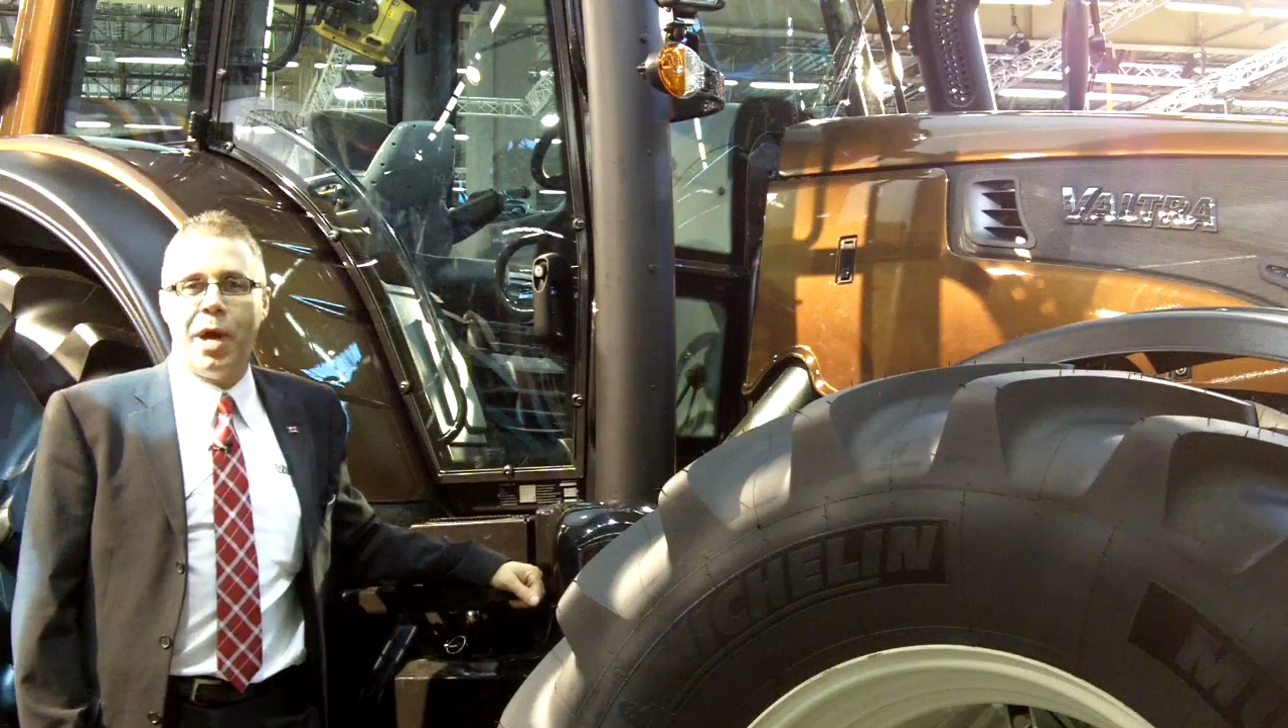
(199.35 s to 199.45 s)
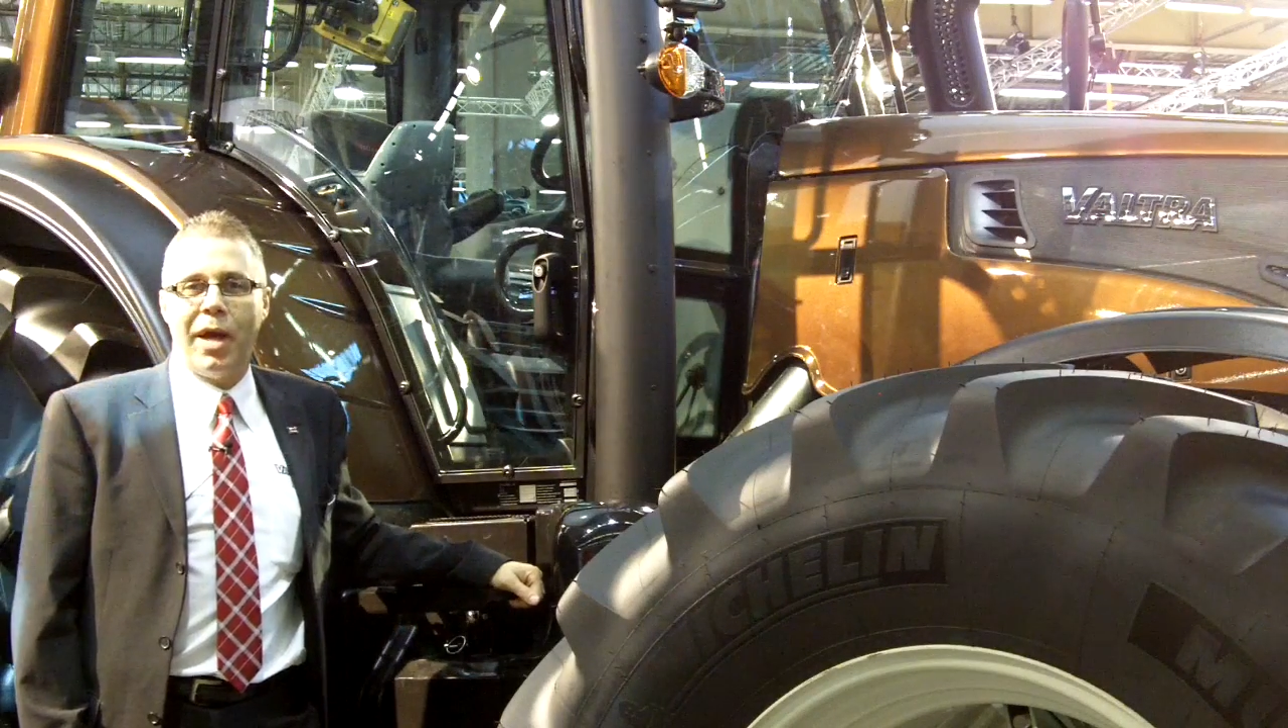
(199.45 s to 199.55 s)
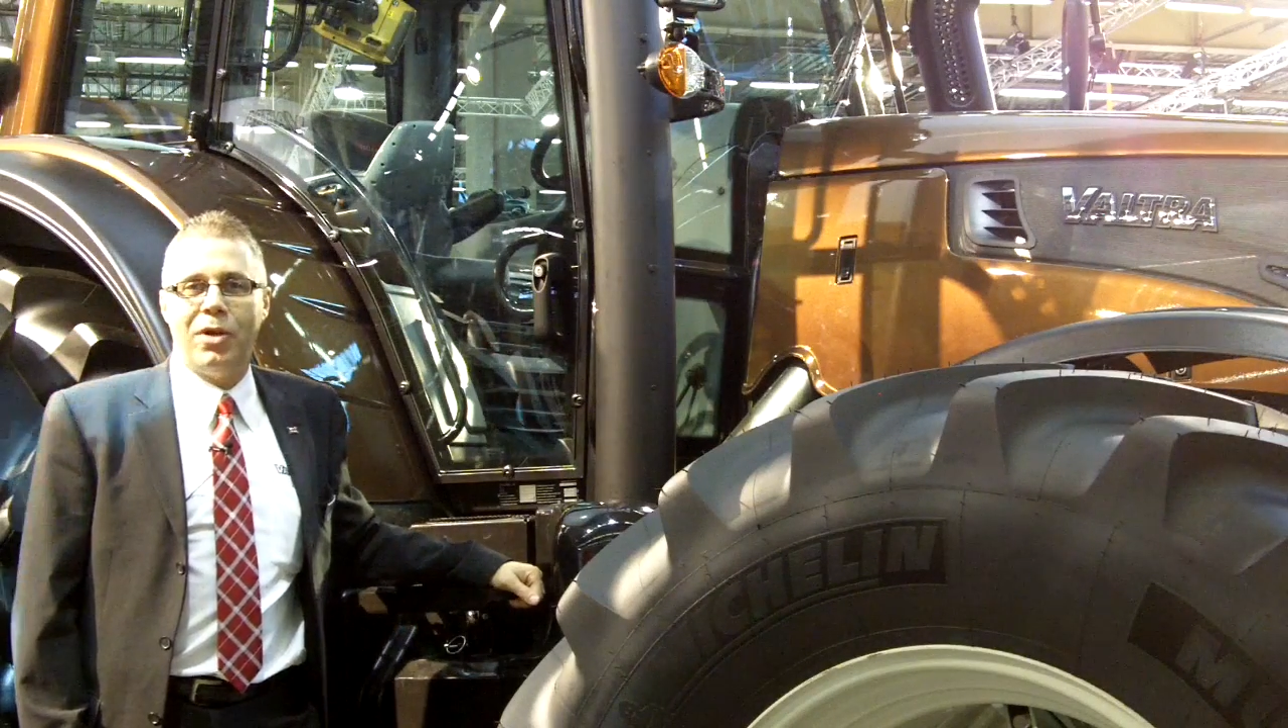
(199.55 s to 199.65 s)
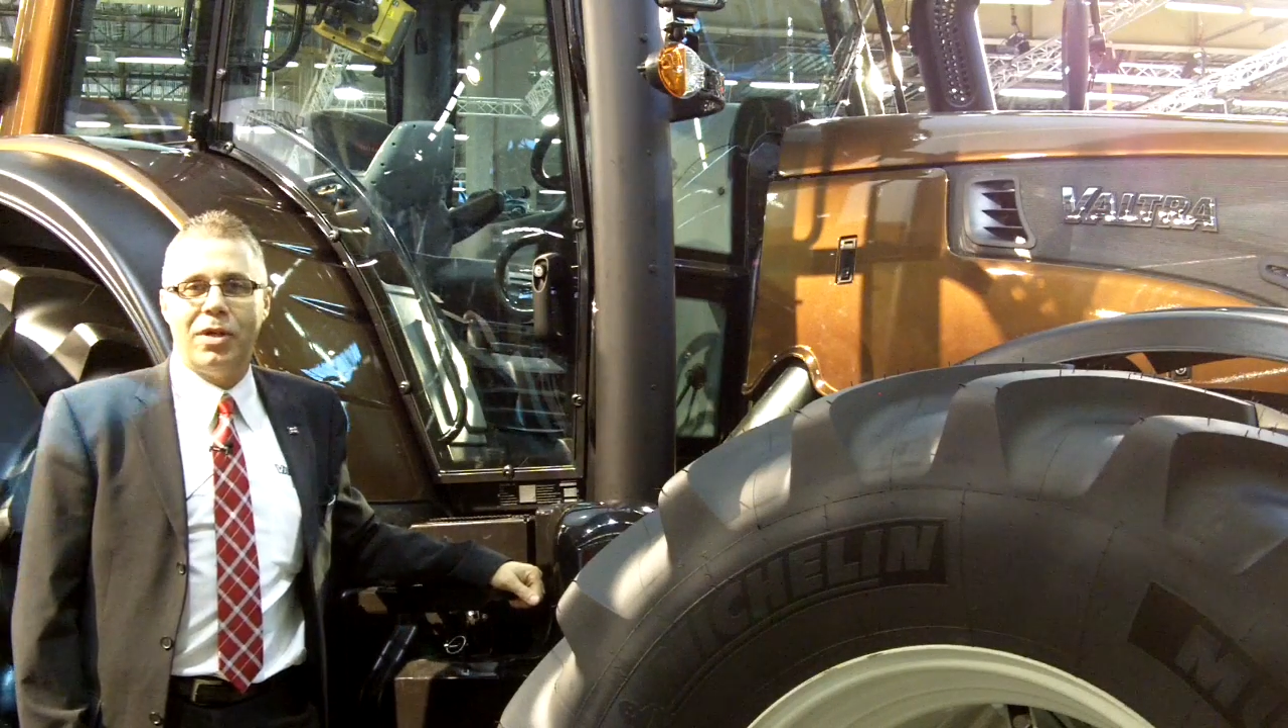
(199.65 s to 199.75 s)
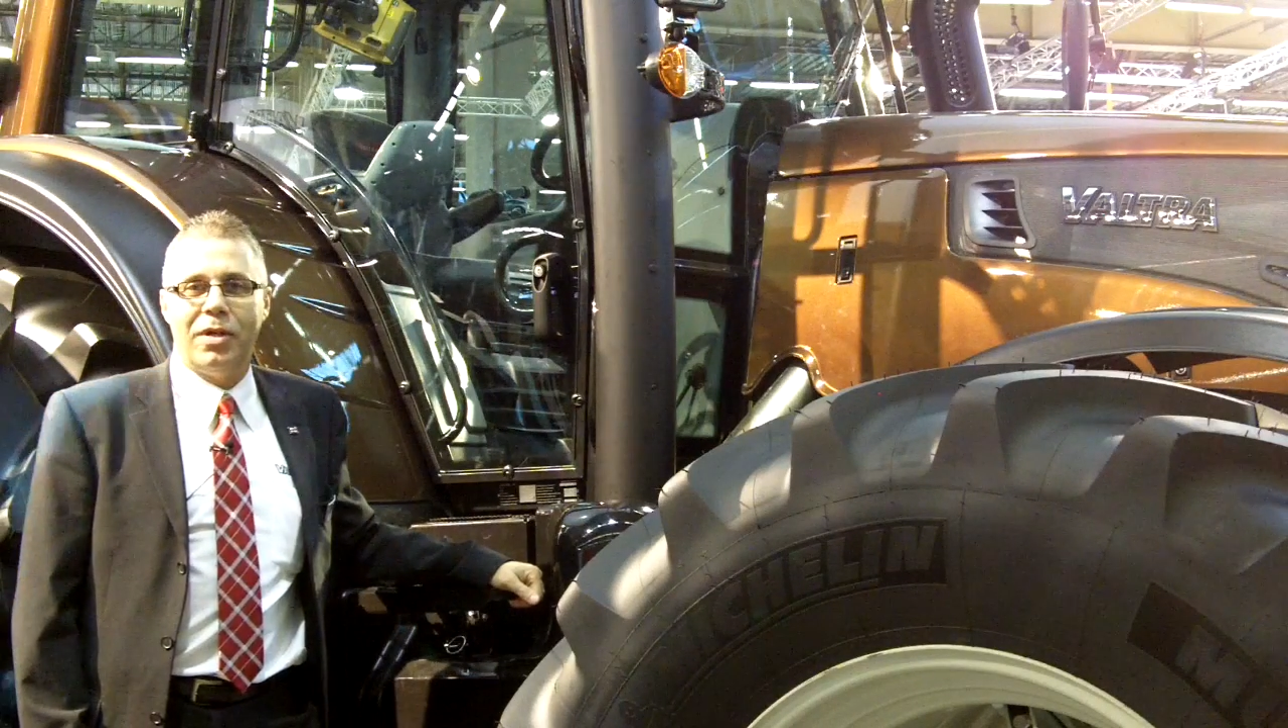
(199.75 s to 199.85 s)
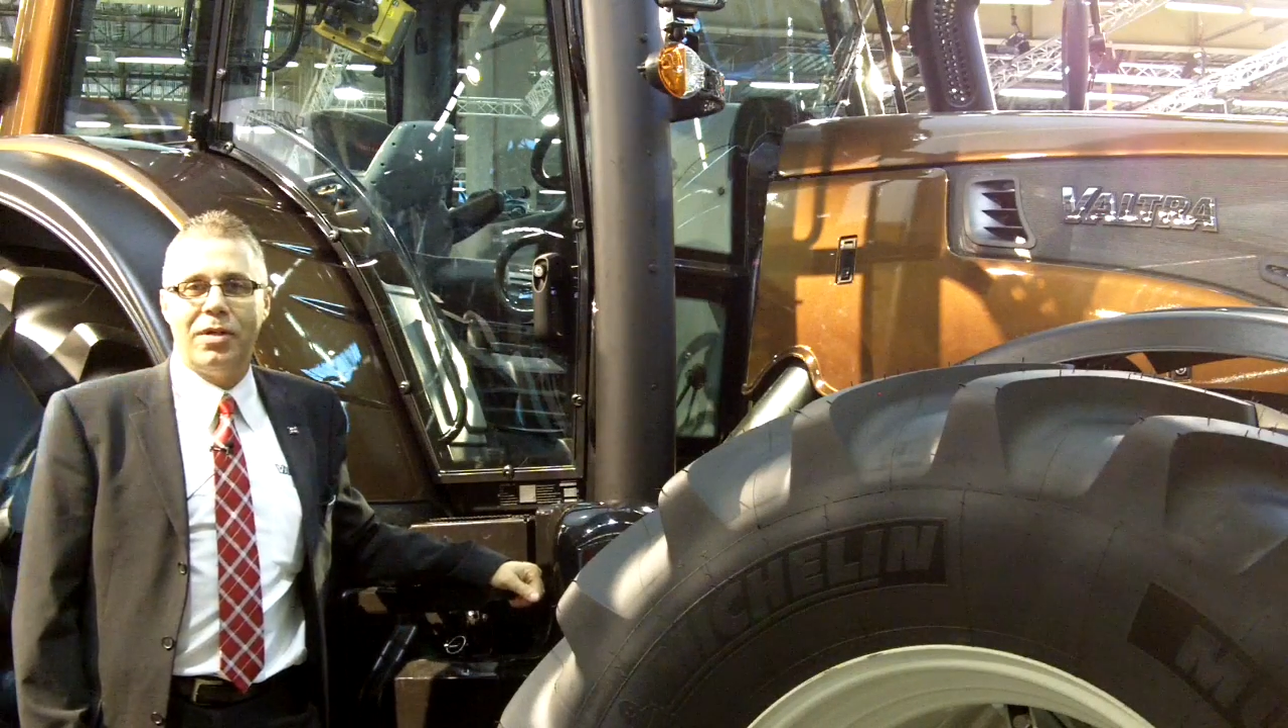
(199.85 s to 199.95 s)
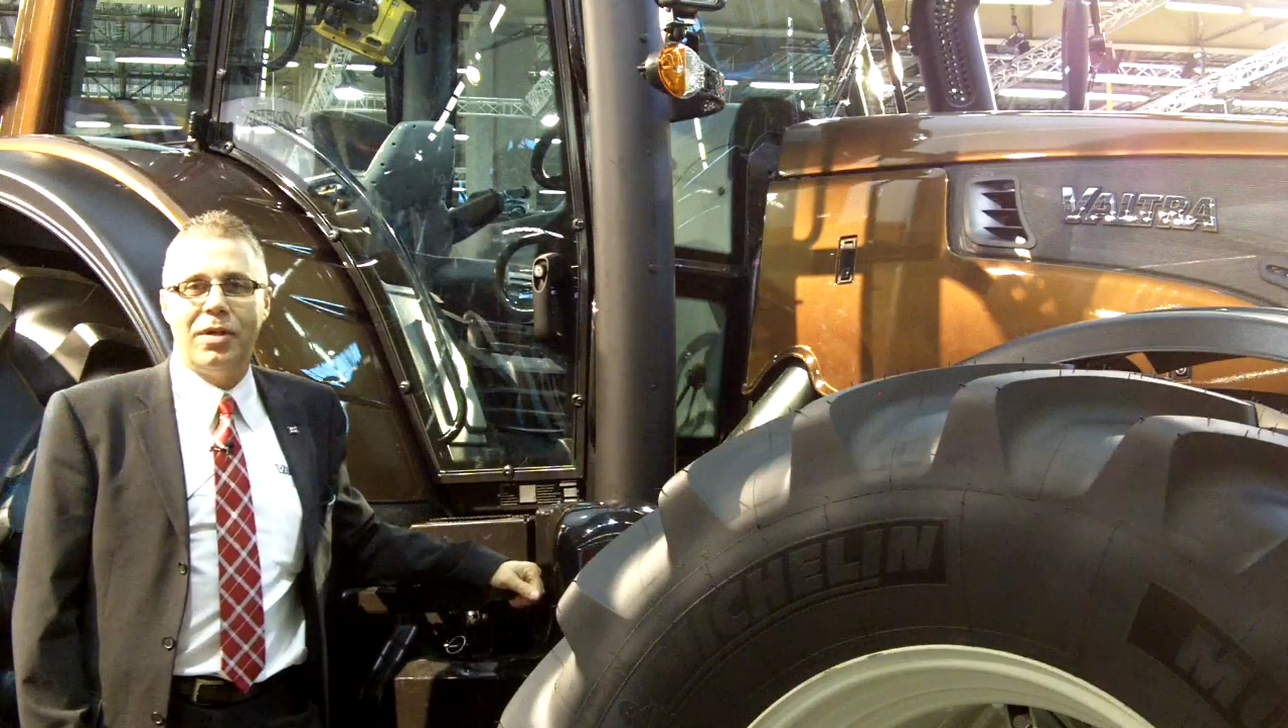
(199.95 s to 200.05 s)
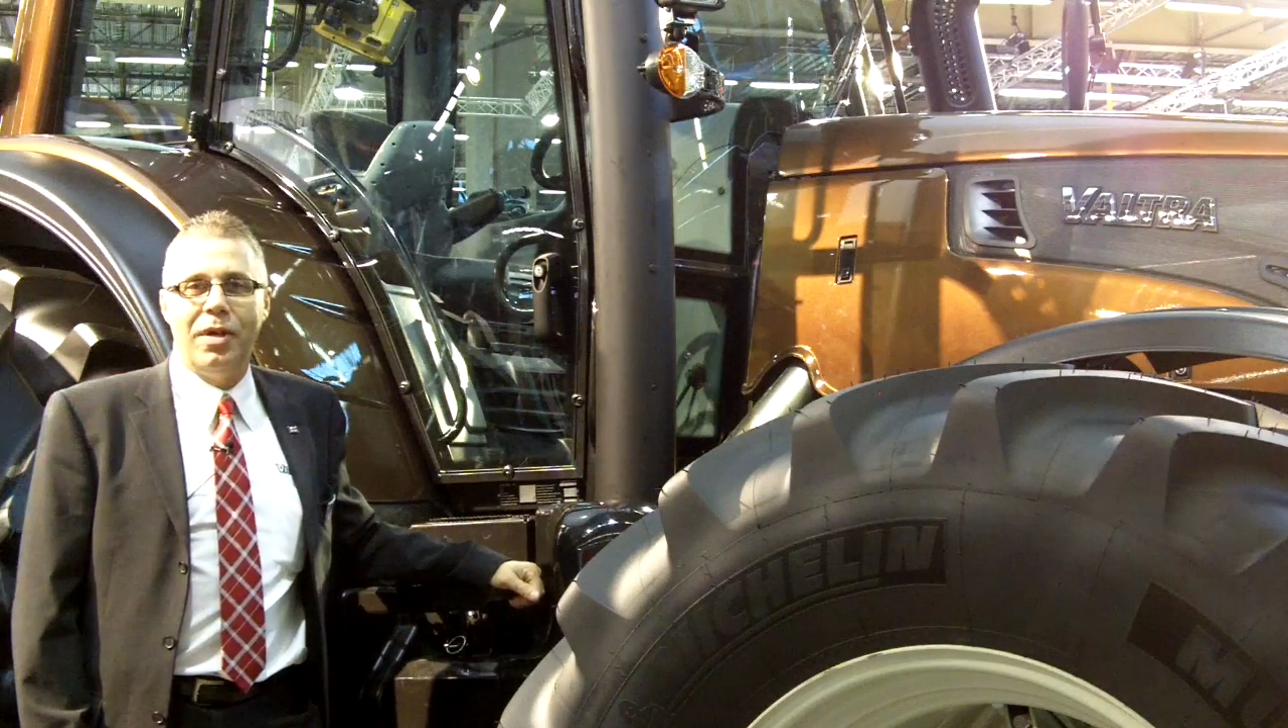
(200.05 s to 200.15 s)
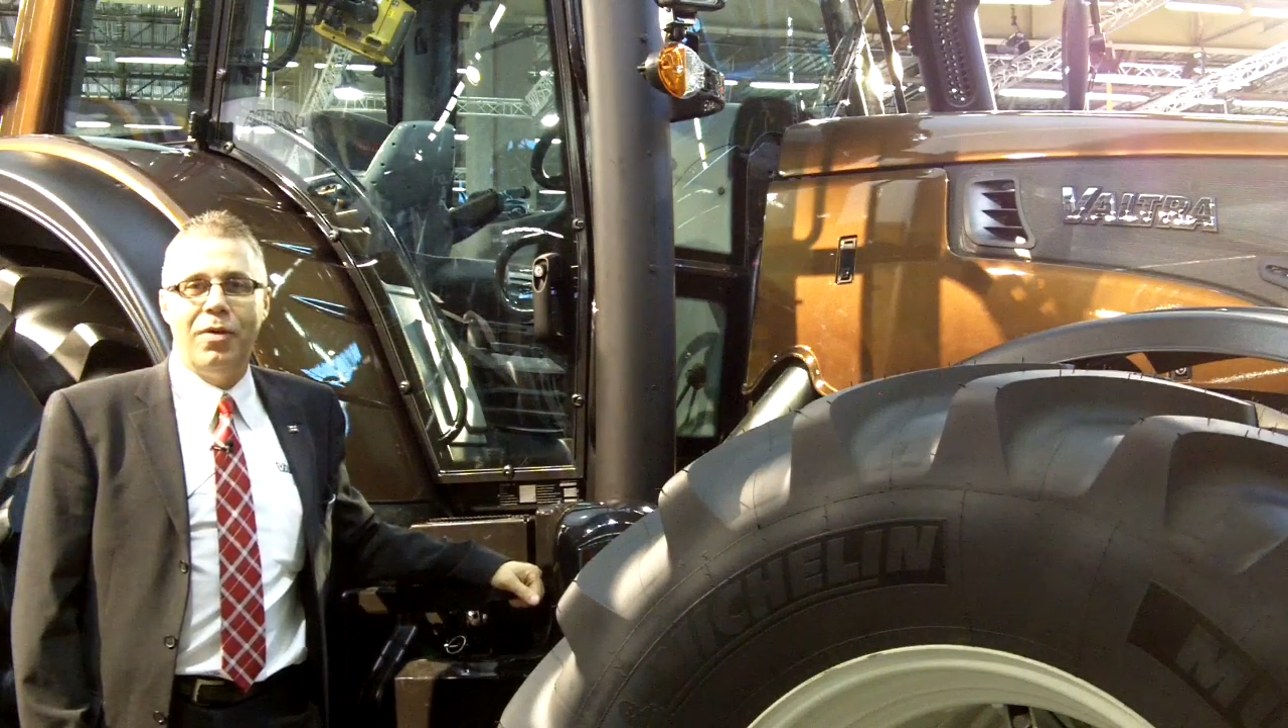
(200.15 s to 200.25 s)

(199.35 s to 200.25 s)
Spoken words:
packages,